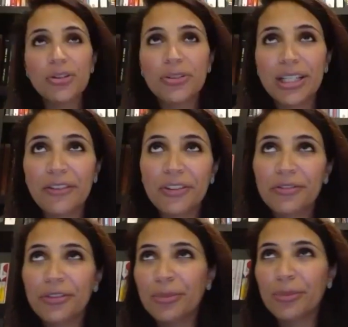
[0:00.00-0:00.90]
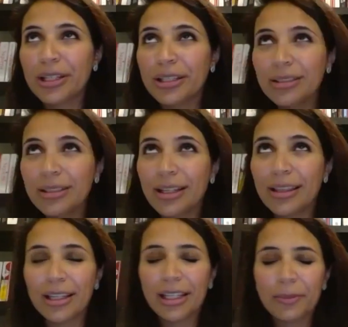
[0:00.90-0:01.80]
David Fromkin, I
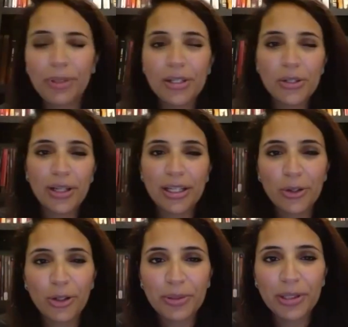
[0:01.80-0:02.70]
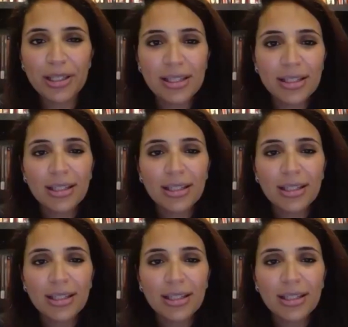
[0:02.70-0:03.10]
think, A Peace to End All Peace.